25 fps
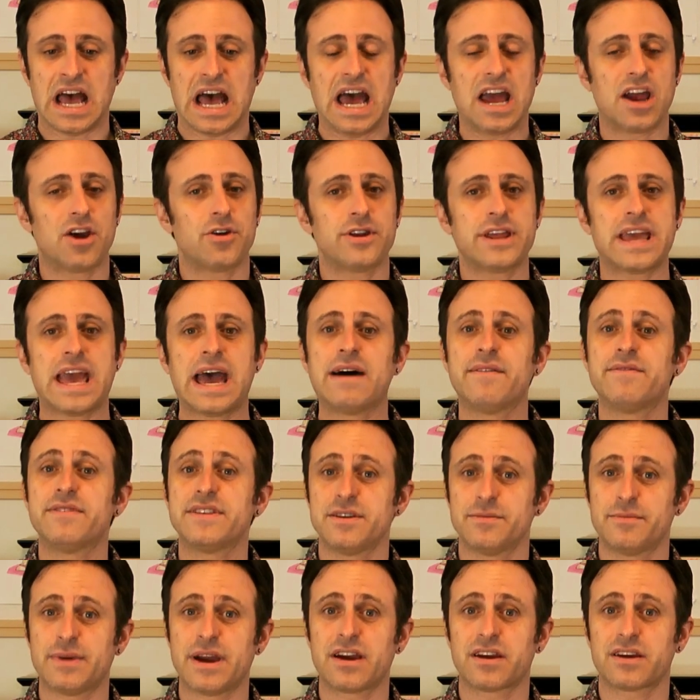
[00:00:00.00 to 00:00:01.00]
I already have
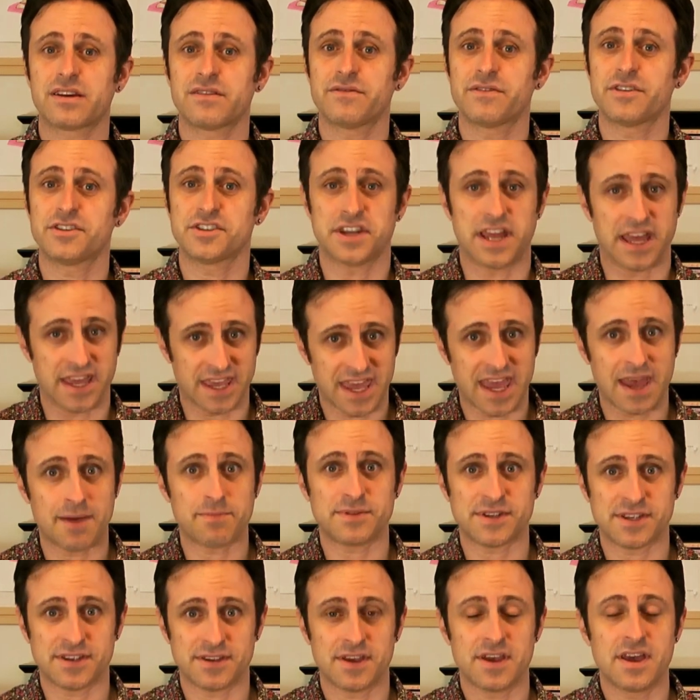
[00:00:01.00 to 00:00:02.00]
the American version. I
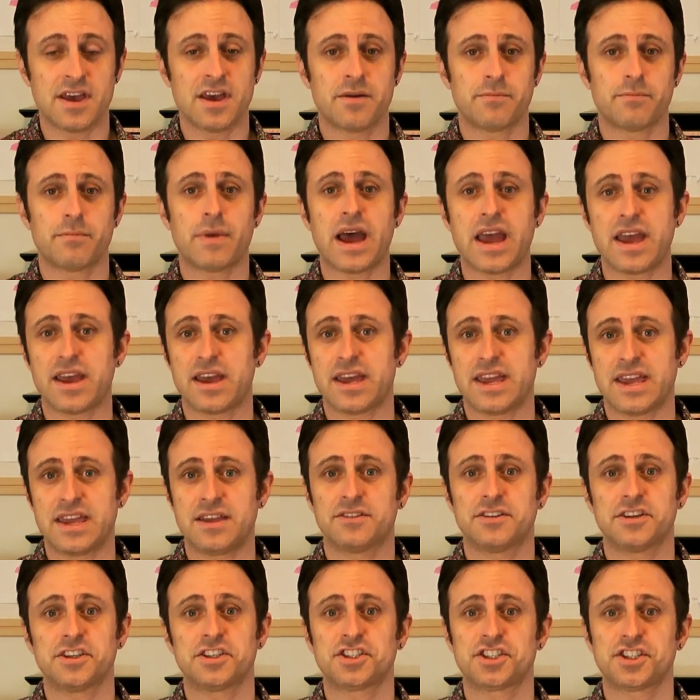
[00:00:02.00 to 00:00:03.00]
kept my
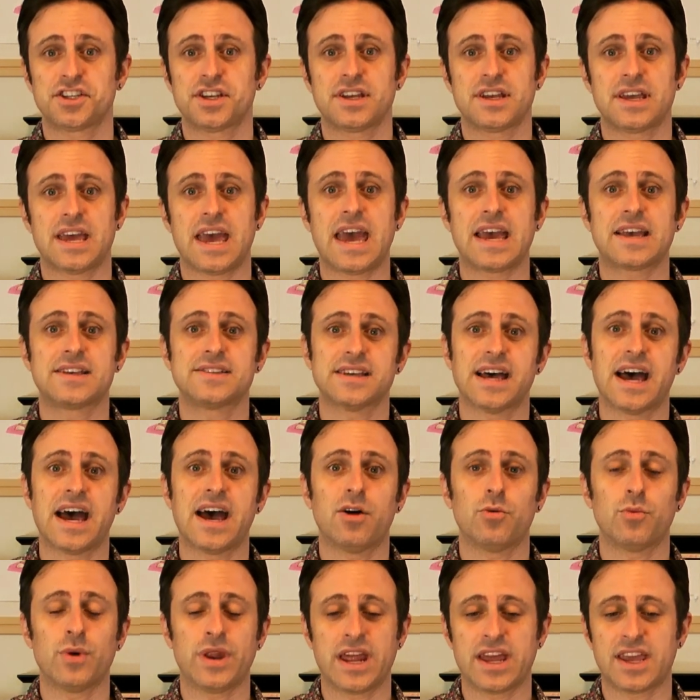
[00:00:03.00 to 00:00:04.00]
English
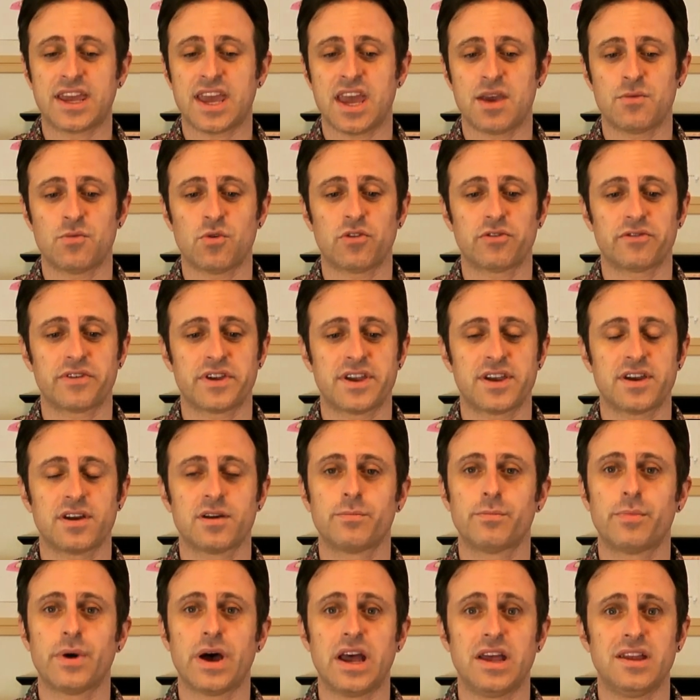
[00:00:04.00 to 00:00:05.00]
Exile when I came over
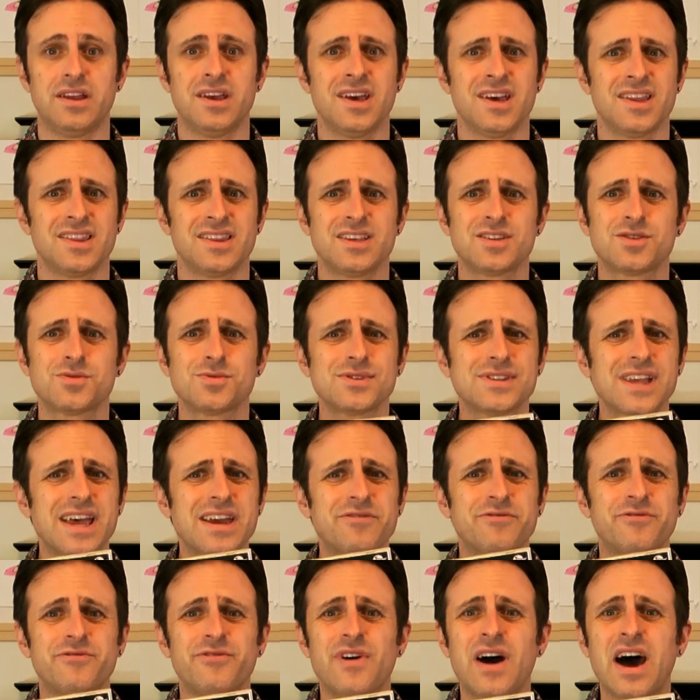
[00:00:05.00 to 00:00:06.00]
here, but this was
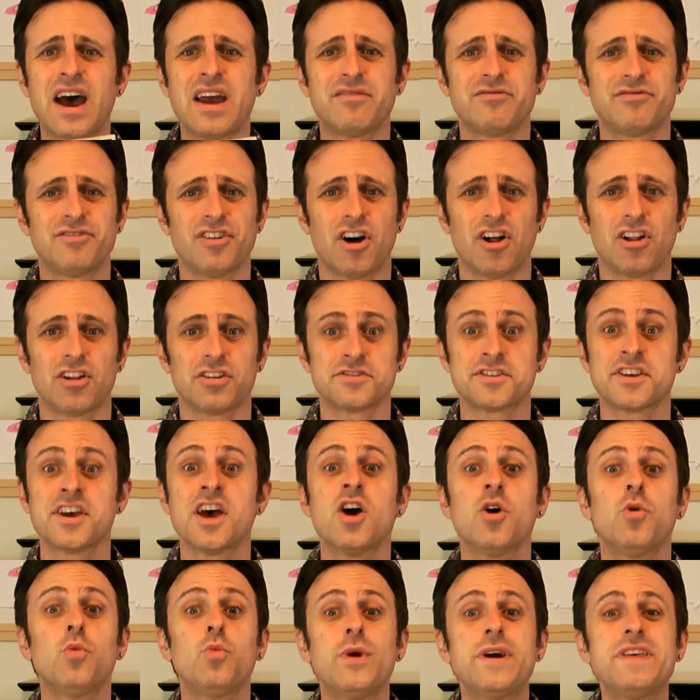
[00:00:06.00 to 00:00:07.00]
like $5
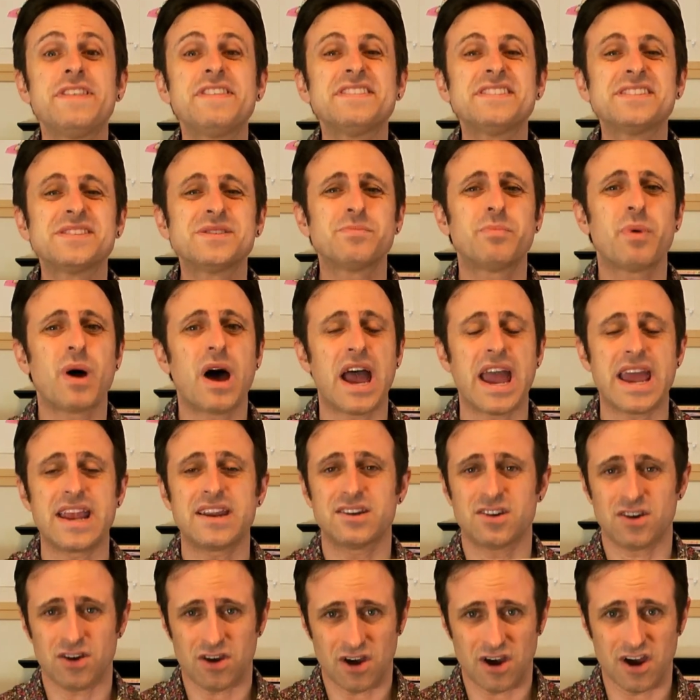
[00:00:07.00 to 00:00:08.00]
with a
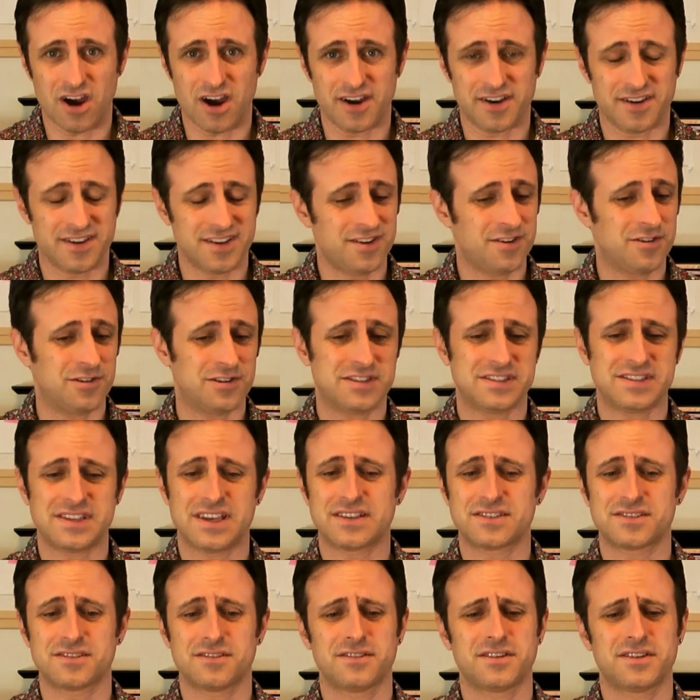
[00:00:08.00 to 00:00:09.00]
spine card. It's
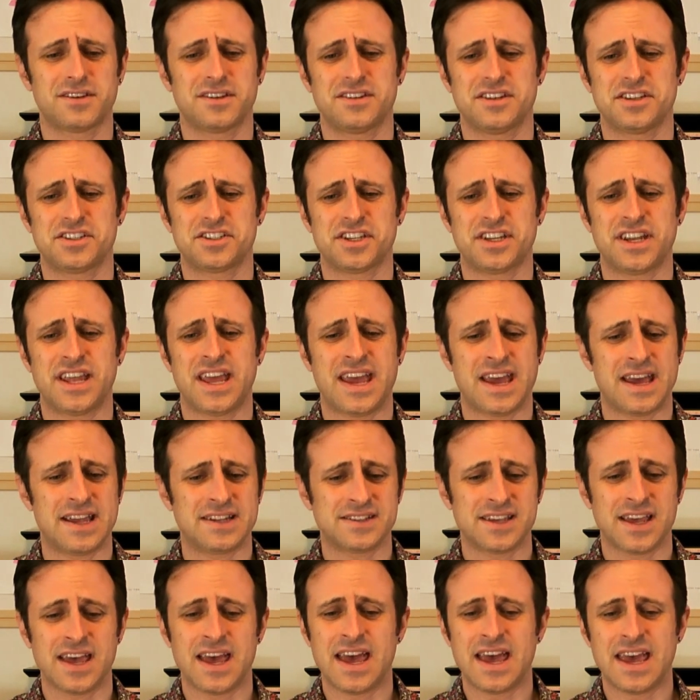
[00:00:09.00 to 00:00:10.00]
excellent condition,
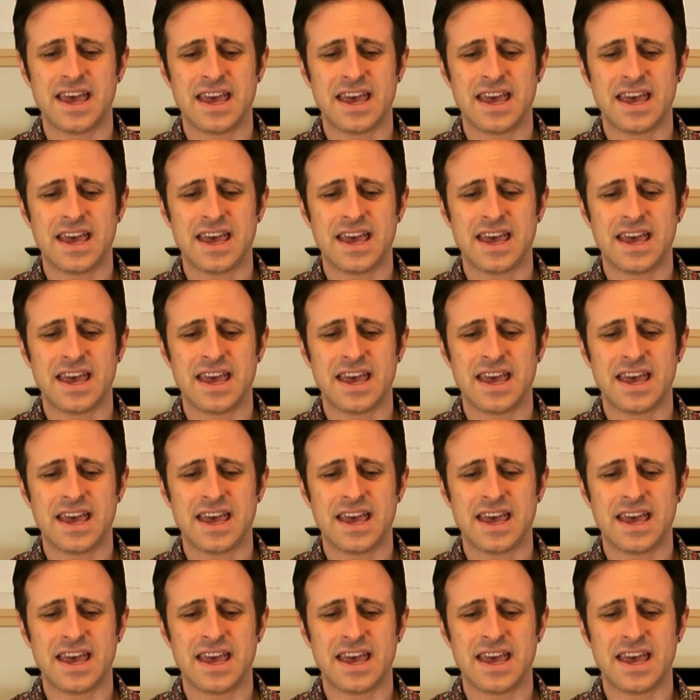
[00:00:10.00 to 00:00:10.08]
and